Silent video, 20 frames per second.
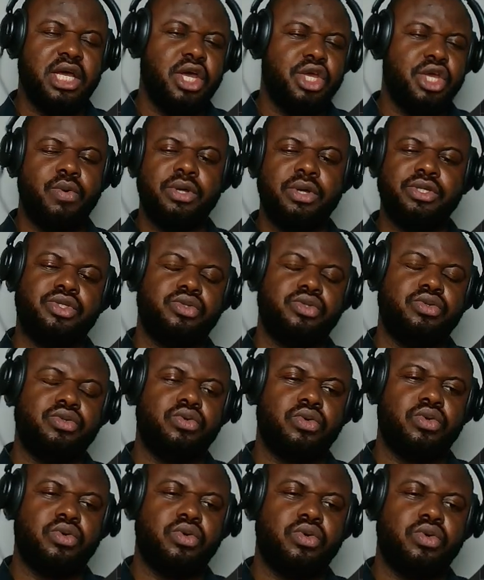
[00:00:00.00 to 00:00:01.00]
you want
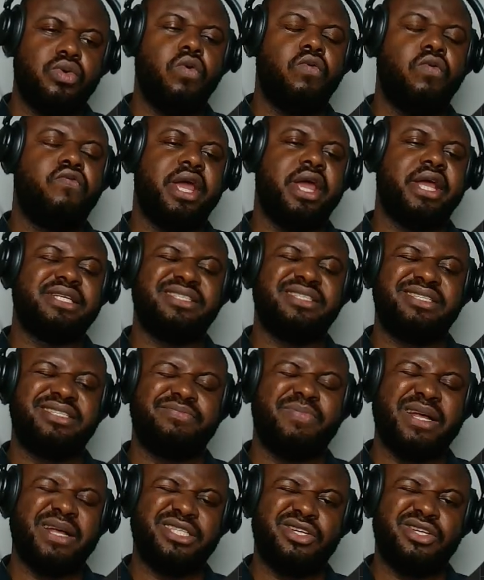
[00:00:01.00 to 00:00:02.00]
to look for
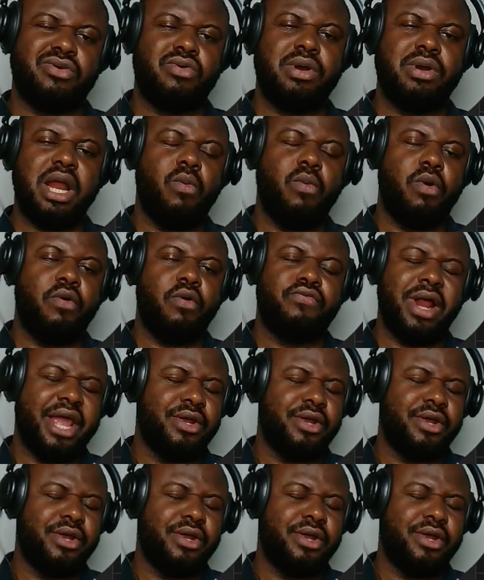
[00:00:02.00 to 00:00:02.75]
particular workflow.